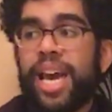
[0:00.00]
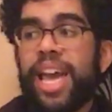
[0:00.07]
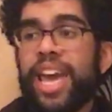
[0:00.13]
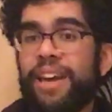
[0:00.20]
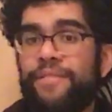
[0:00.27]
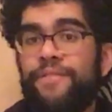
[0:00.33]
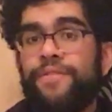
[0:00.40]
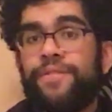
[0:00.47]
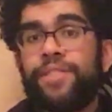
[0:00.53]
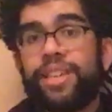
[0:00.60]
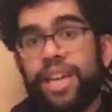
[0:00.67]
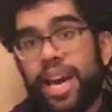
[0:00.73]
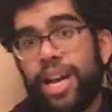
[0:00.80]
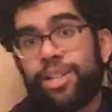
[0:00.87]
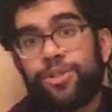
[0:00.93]
if
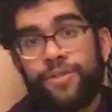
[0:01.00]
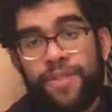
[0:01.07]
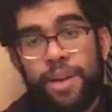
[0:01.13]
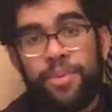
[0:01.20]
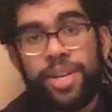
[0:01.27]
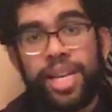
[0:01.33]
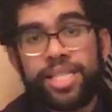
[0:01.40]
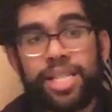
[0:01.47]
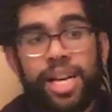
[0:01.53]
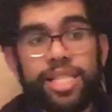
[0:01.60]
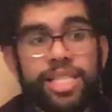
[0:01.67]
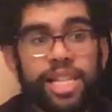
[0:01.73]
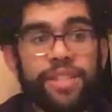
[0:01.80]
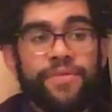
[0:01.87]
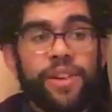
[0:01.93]
the actual fabric gets
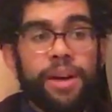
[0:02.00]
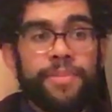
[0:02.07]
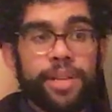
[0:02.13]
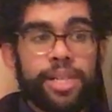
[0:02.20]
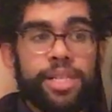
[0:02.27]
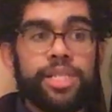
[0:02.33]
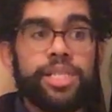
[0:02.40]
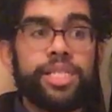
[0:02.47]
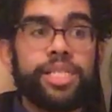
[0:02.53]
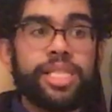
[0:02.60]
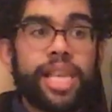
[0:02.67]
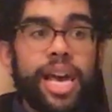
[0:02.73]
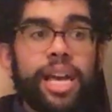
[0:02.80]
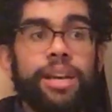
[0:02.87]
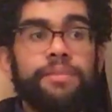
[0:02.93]
identified, because
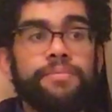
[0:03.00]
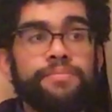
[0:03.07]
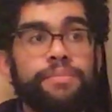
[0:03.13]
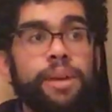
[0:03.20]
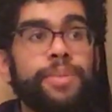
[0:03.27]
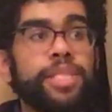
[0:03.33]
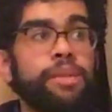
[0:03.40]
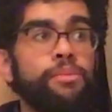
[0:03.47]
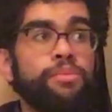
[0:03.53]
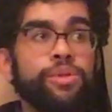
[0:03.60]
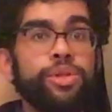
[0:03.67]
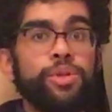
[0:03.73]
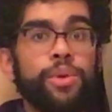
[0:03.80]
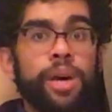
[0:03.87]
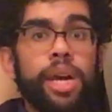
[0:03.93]
then maybe someone will
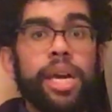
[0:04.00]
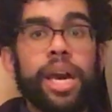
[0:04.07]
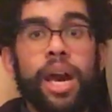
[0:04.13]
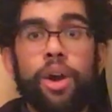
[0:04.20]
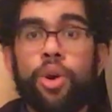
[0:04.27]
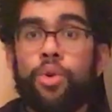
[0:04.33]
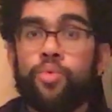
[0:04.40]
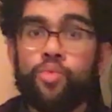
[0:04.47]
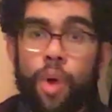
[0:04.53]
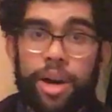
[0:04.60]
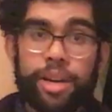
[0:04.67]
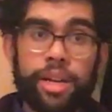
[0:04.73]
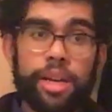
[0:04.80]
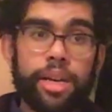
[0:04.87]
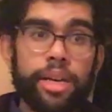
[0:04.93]
do a
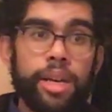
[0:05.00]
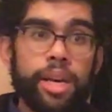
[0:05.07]
run